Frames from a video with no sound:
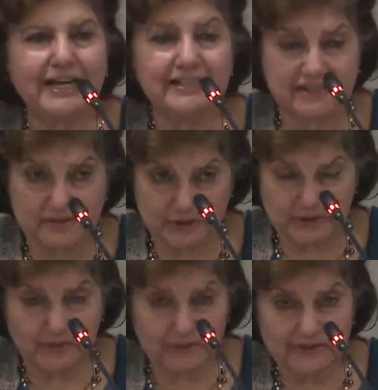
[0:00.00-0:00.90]
I just want to
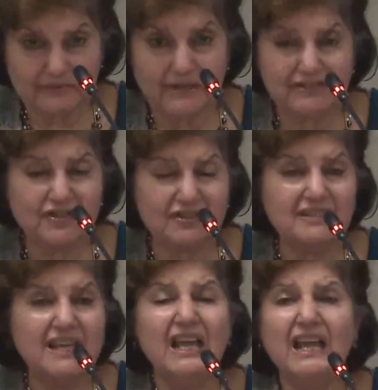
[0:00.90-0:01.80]
also
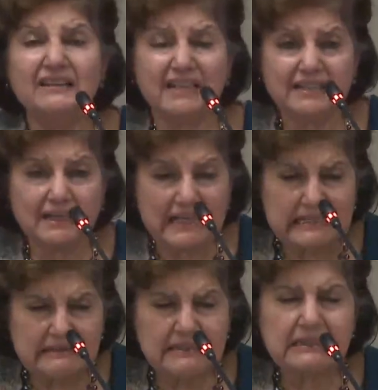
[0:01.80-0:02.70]
mention that
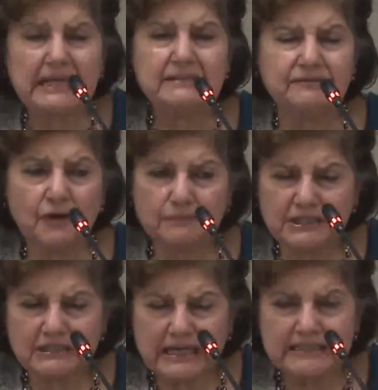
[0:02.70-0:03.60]
in the from the
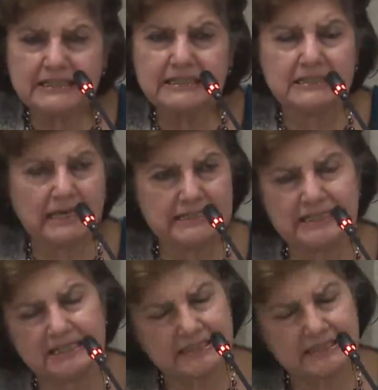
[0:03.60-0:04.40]
1990s,